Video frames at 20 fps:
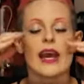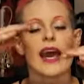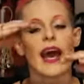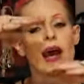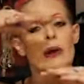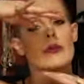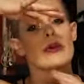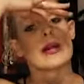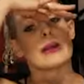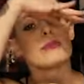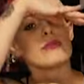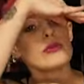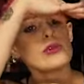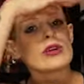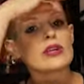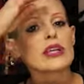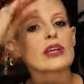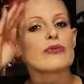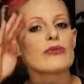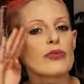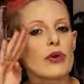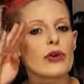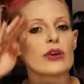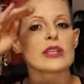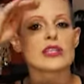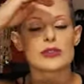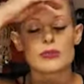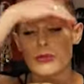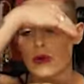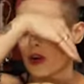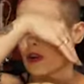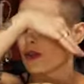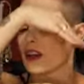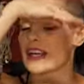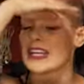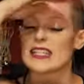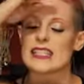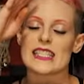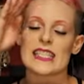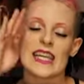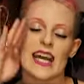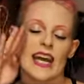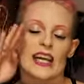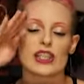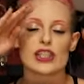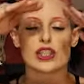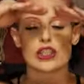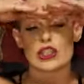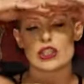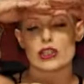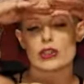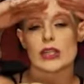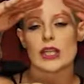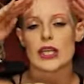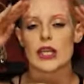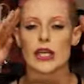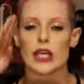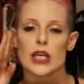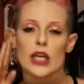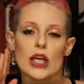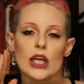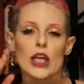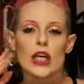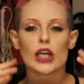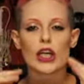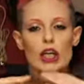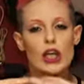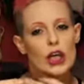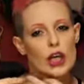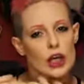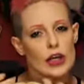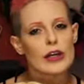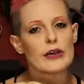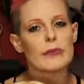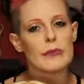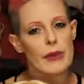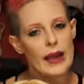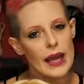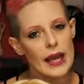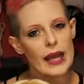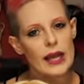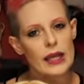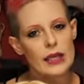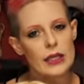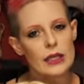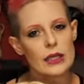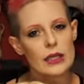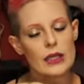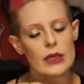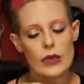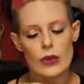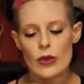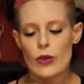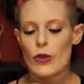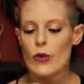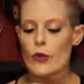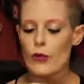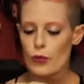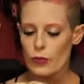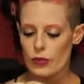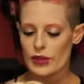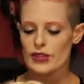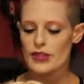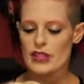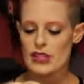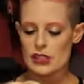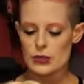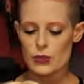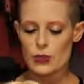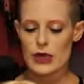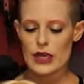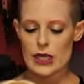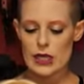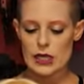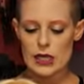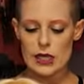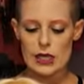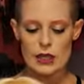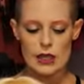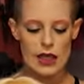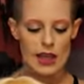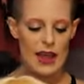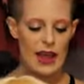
And what I'm looking for is more of like a textury curtain bang with this wig.